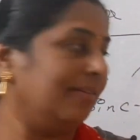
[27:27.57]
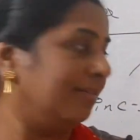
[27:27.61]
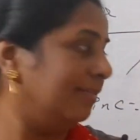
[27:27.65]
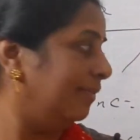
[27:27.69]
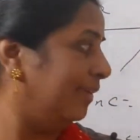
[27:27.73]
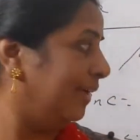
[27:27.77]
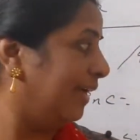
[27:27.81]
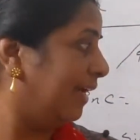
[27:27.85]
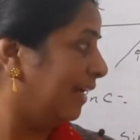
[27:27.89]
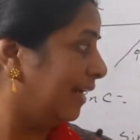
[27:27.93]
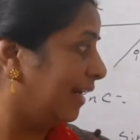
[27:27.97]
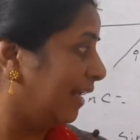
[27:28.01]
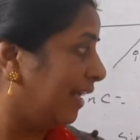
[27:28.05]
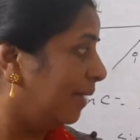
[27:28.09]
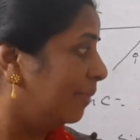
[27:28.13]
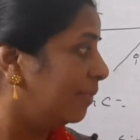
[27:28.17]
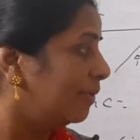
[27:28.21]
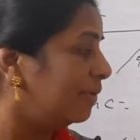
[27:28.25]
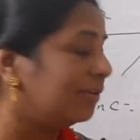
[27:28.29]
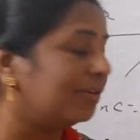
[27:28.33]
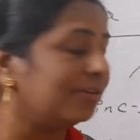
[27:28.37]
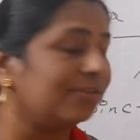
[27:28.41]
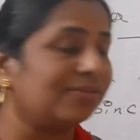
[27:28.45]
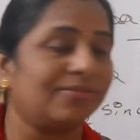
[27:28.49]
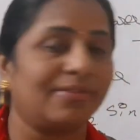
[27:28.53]
we can
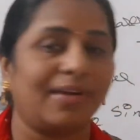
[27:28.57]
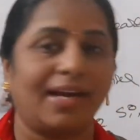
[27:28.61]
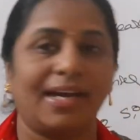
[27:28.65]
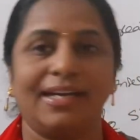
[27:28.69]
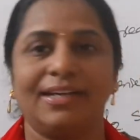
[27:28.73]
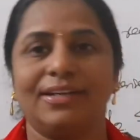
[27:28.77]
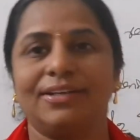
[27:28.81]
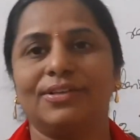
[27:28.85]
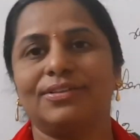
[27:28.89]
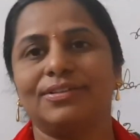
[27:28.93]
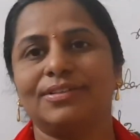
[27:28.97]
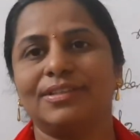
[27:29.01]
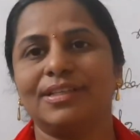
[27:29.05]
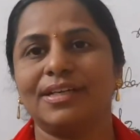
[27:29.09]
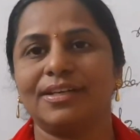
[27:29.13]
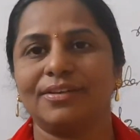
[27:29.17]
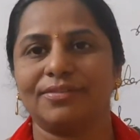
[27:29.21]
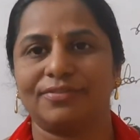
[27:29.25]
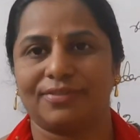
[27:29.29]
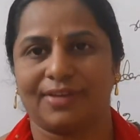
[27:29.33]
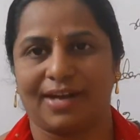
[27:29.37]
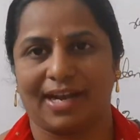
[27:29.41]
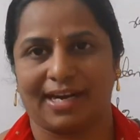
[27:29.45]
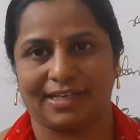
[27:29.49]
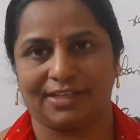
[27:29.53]
able to find out the
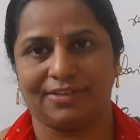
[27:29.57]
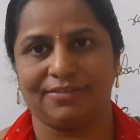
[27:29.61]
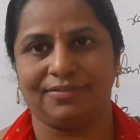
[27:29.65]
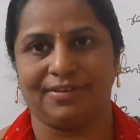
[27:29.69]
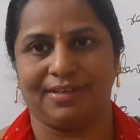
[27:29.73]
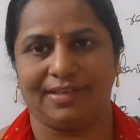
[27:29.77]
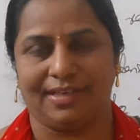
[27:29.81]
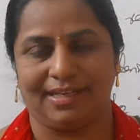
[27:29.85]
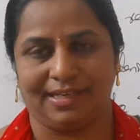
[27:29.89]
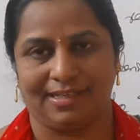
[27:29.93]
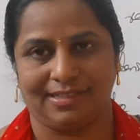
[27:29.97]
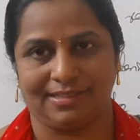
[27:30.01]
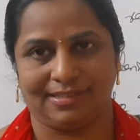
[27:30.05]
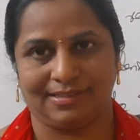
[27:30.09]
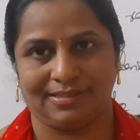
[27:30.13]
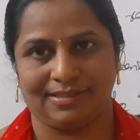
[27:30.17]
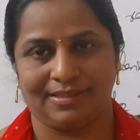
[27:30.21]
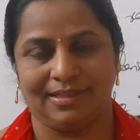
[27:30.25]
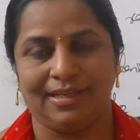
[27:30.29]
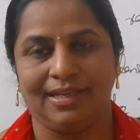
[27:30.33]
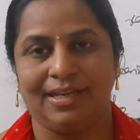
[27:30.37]
refractive index.